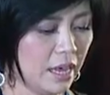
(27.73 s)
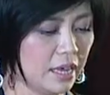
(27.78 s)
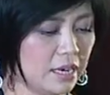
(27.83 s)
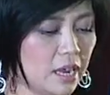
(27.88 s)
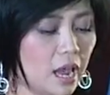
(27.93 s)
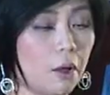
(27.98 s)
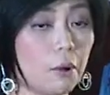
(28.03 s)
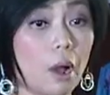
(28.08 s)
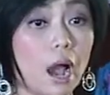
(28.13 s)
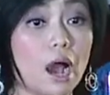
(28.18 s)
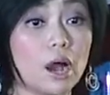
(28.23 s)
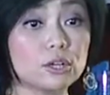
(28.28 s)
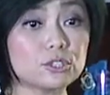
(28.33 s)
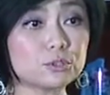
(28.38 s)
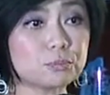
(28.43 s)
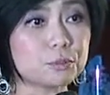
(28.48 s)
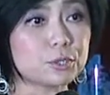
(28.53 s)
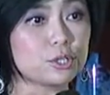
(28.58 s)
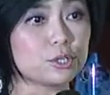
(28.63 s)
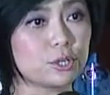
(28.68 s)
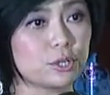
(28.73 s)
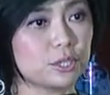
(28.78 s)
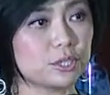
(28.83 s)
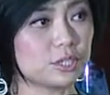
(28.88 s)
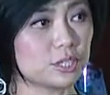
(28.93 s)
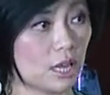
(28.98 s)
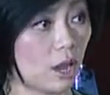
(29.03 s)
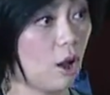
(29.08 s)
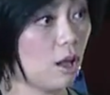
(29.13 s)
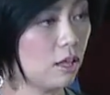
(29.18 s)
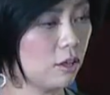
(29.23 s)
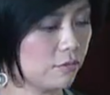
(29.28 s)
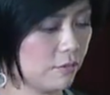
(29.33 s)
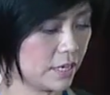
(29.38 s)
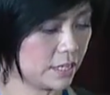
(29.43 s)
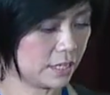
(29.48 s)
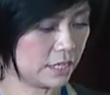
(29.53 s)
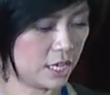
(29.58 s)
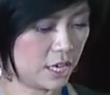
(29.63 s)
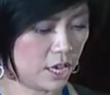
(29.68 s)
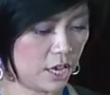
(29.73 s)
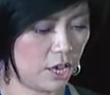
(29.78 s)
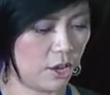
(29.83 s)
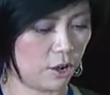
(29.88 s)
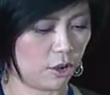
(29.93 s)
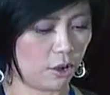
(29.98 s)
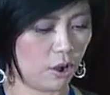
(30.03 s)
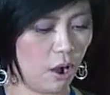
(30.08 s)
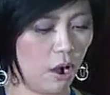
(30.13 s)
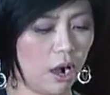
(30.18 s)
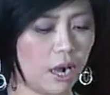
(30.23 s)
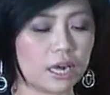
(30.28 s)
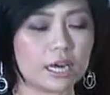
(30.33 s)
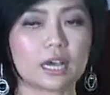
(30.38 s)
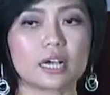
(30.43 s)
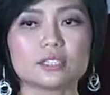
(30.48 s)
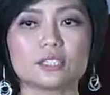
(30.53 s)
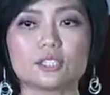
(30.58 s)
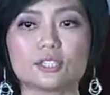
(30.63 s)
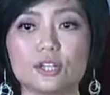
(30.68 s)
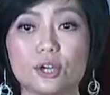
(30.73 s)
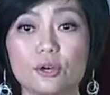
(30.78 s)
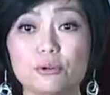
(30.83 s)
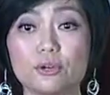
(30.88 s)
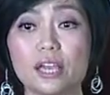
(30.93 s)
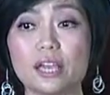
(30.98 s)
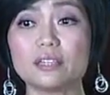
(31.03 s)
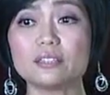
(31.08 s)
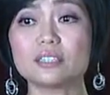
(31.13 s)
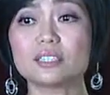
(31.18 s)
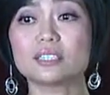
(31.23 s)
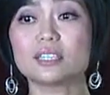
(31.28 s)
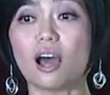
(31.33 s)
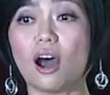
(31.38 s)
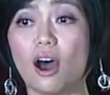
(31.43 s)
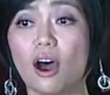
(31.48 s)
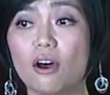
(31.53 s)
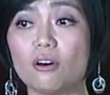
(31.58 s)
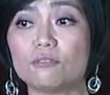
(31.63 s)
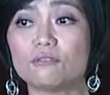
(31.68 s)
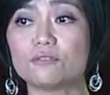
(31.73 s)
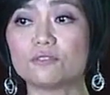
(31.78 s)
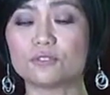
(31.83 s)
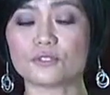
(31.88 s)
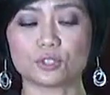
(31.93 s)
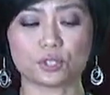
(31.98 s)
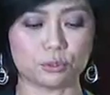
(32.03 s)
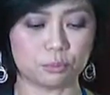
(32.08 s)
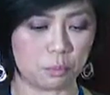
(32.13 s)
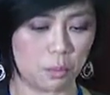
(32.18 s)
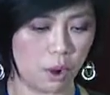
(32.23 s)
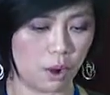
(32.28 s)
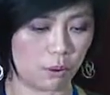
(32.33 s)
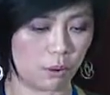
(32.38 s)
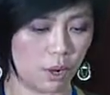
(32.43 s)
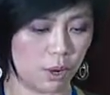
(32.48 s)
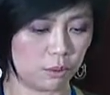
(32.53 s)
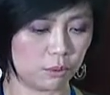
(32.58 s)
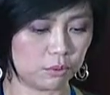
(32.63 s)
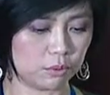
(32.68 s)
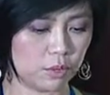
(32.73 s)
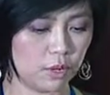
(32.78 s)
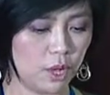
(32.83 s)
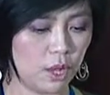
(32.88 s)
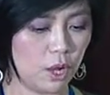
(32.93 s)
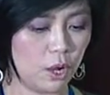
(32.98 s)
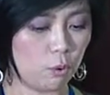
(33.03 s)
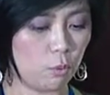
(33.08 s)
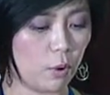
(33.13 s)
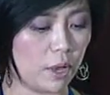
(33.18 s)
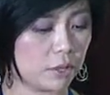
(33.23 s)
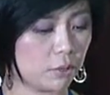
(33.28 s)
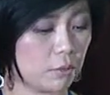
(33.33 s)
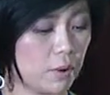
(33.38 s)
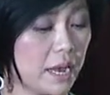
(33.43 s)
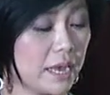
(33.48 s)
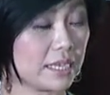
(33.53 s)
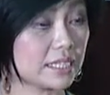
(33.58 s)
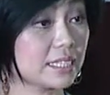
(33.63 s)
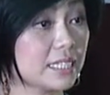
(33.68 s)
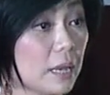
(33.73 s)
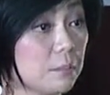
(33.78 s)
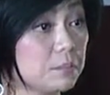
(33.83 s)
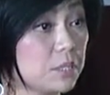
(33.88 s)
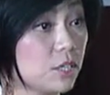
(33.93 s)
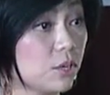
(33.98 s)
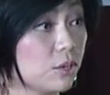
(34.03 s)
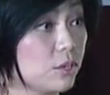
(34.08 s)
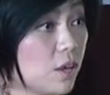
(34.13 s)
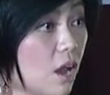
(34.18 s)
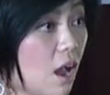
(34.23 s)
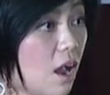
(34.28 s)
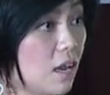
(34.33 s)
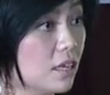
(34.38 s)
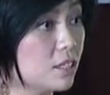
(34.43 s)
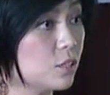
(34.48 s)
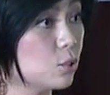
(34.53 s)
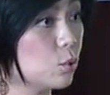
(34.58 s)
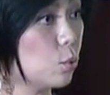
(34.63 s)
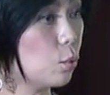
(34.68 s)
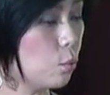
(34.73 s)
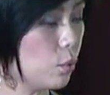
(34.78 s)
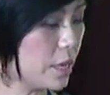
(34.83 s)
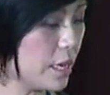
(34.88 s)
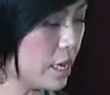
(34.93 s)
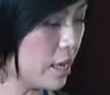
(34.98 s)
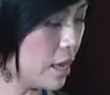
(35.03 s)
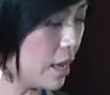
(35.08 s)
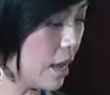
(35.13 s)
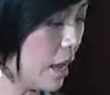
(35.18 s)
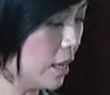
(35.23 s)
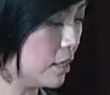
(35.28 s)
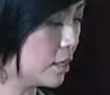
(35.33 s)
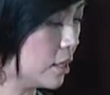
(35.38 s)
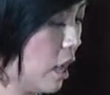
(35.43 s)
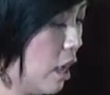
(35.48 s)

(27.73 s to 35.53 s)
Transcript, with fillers: Now, entrepreneurs, all of us here, are custodians of tomorrow. Whether we accept it or not, we as